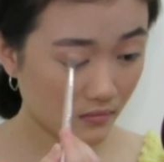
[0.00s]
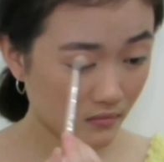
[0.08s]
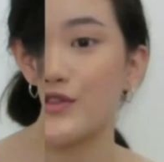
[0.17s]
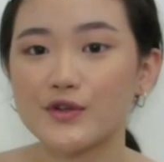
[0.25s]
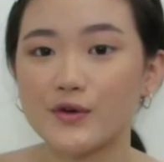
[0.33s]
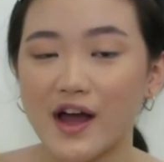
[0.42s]

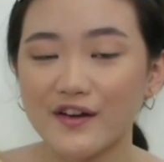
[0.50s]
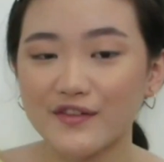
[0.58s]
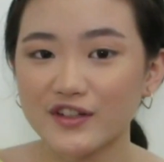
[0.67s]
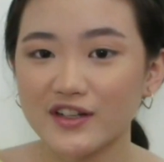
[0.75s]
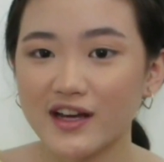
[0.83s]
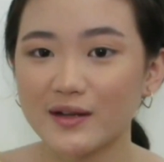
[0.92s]
So after
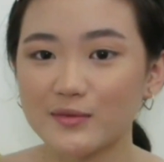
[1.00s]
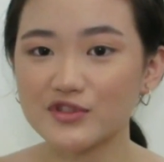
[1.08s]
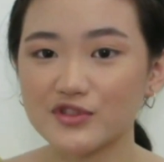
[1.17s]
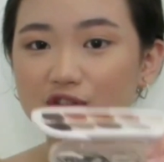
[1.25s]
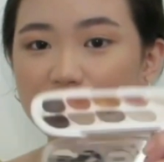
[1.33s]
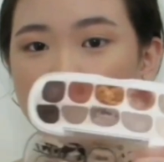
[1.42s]
that, I'm just
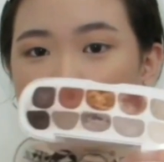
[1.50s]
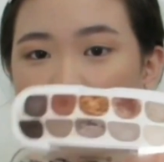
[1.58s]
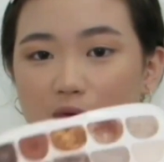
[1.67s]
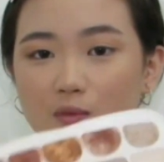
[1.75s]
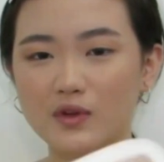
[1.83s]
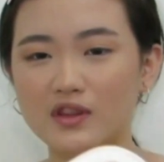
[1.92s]
gonna go in
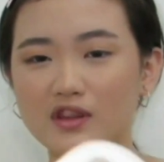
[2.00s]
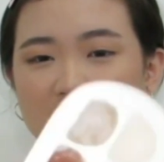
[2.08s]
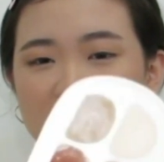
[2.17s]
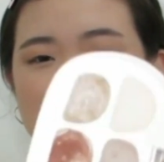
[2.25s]
with the